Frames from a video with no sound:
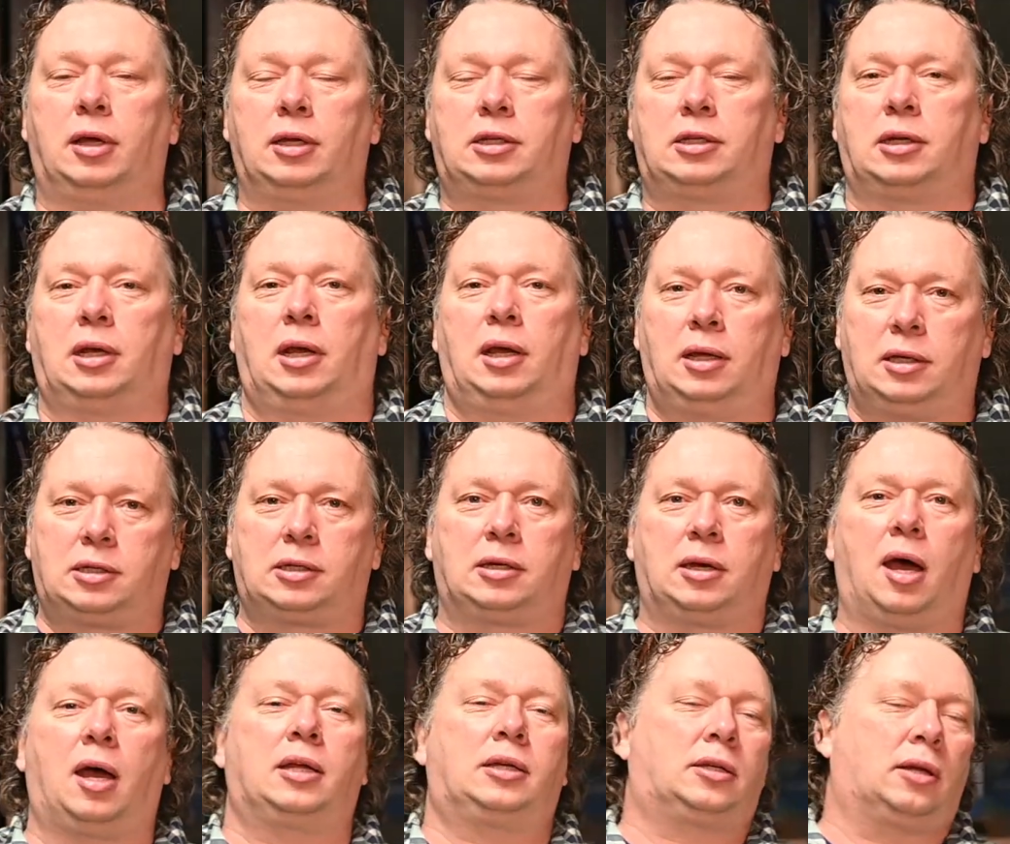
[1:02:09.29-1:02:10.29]
It's
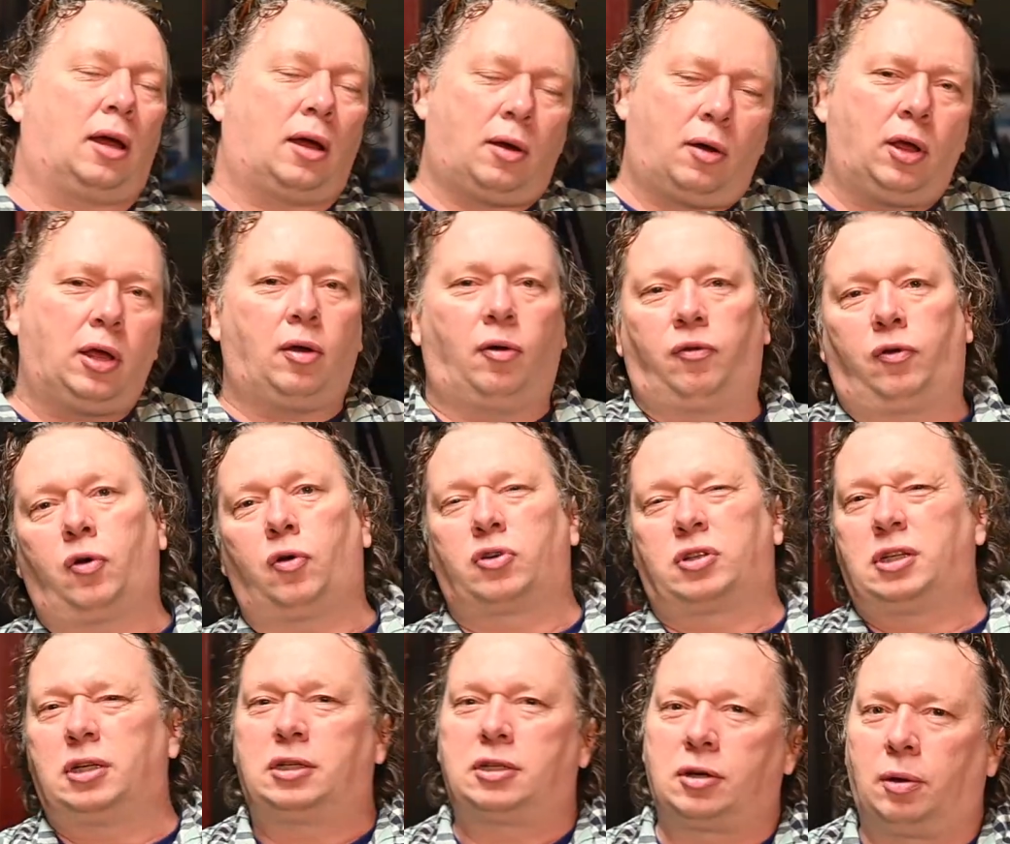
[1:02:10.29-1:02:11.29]
nice. Of
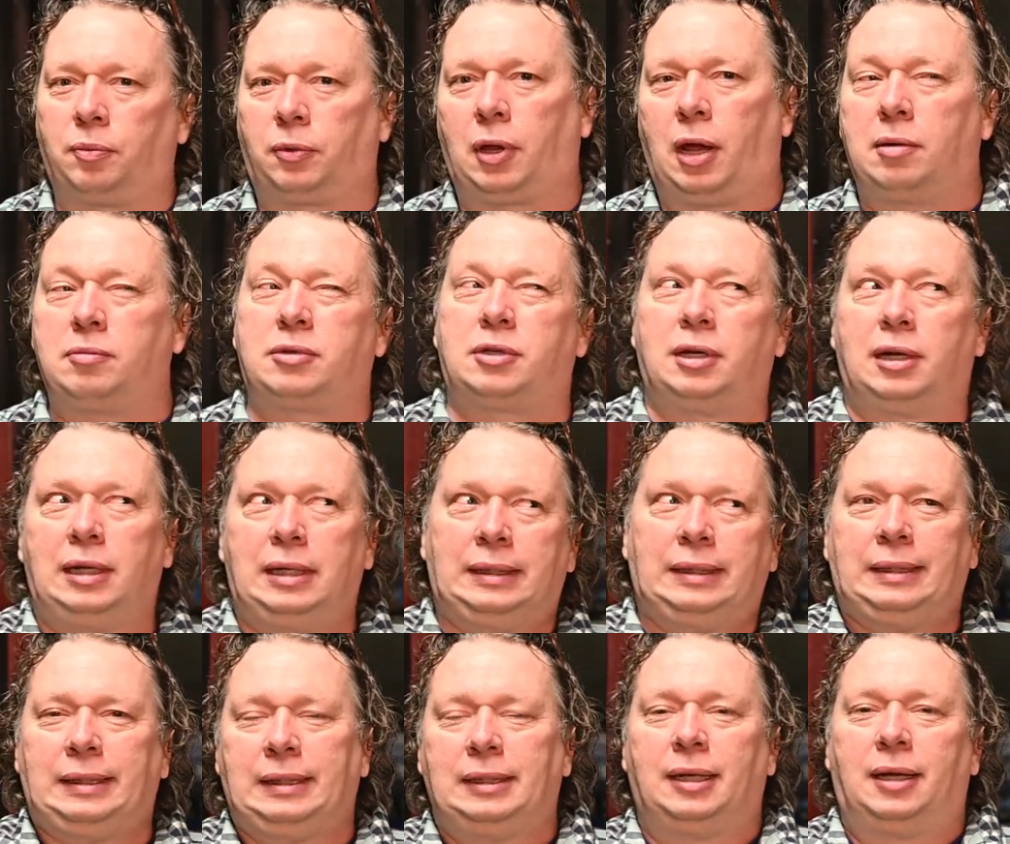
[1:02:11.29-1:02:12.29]
course, it's sometimes
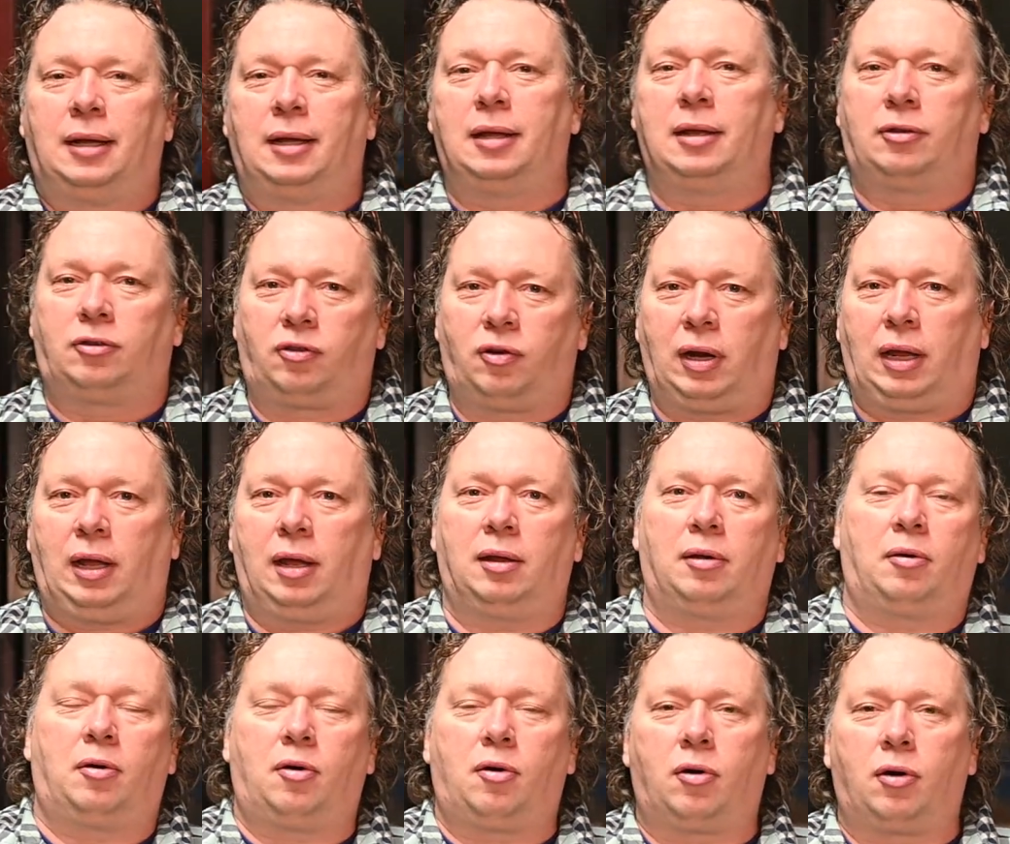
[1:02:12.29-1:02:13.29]
tricky
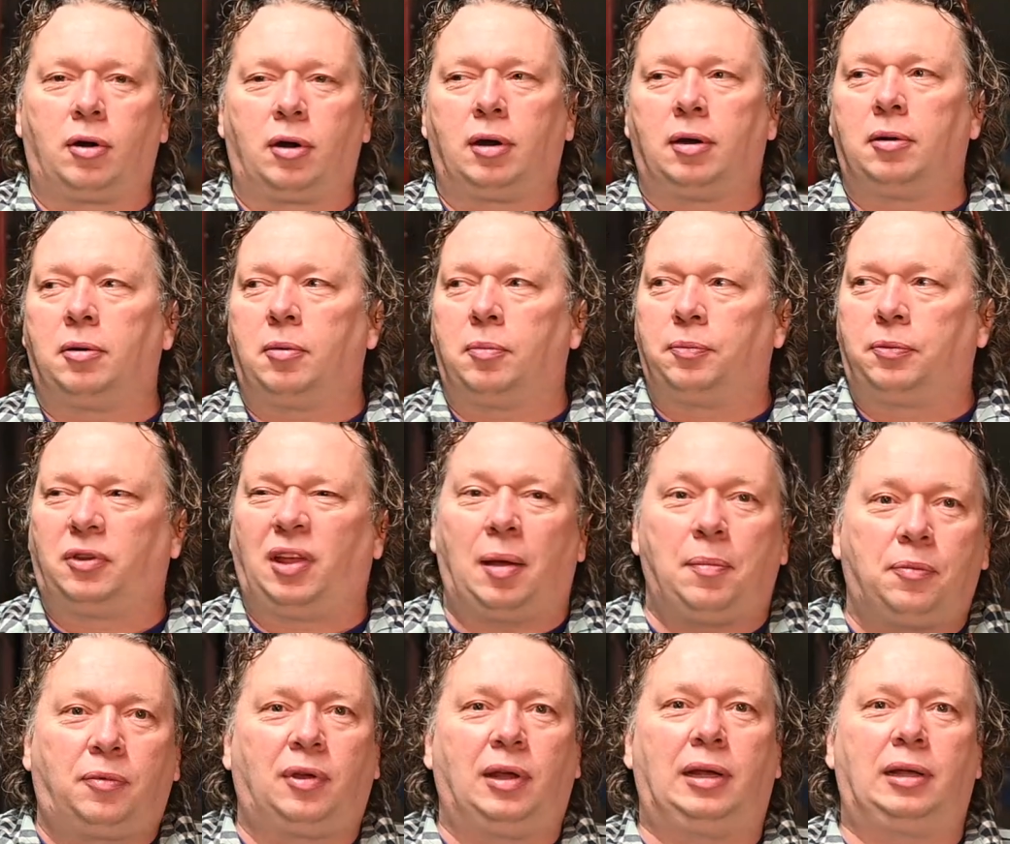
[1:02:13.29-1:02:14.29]
or
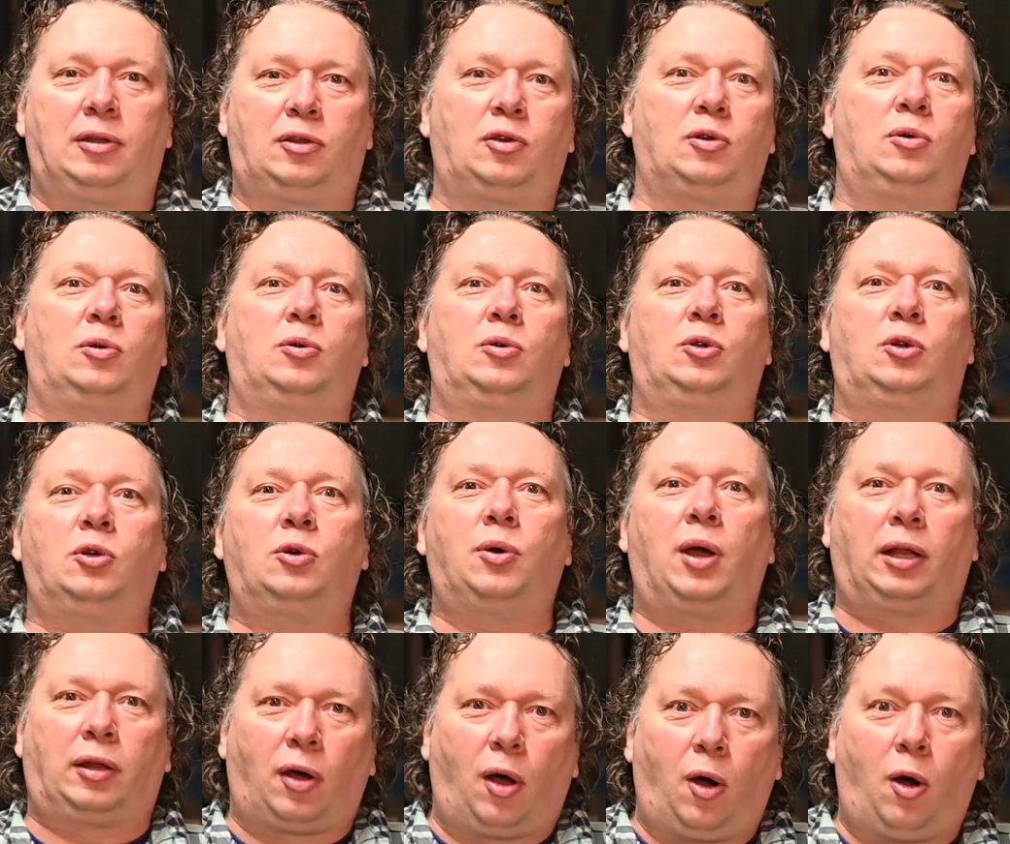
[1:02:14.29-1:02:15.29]
tempting to do
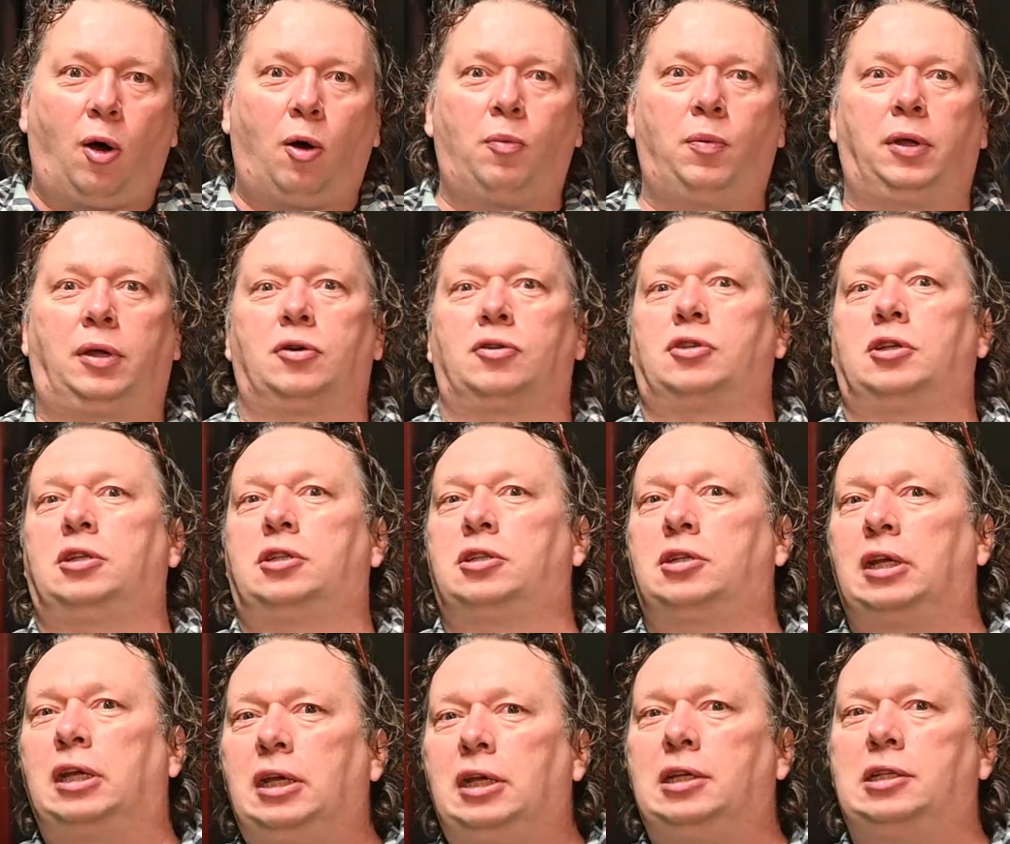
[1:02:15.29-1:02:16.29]
at home because it's
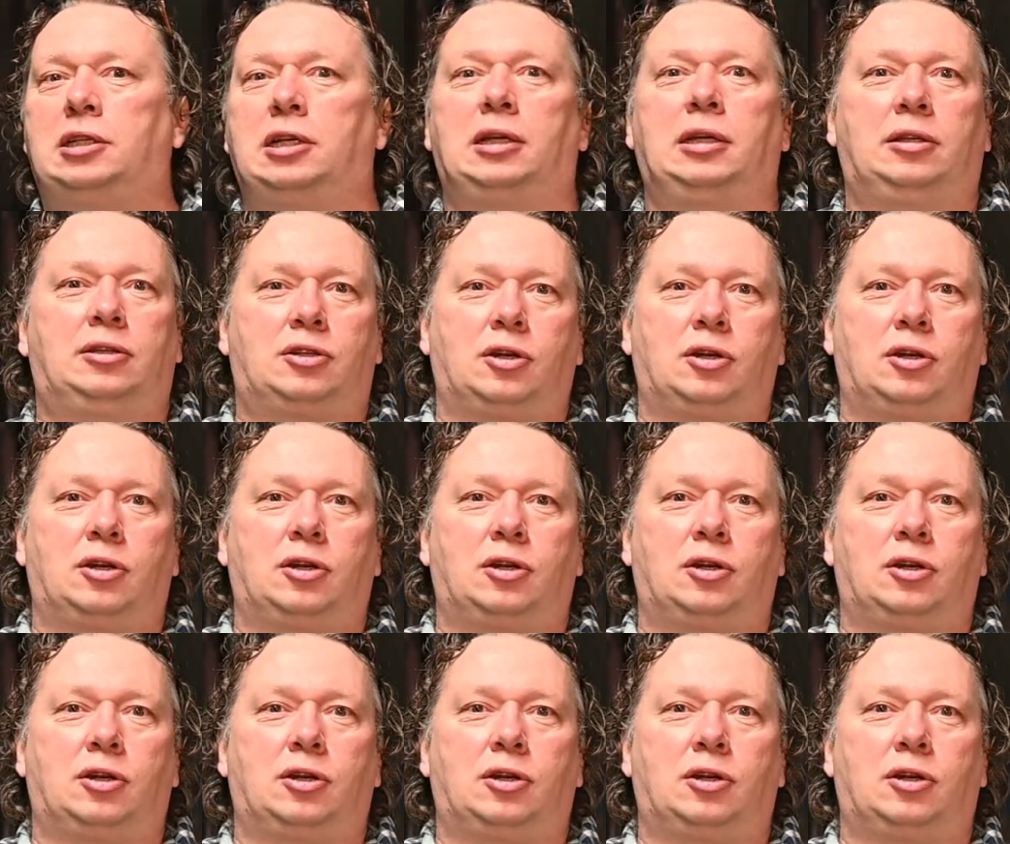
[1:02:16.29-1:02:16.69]
easy.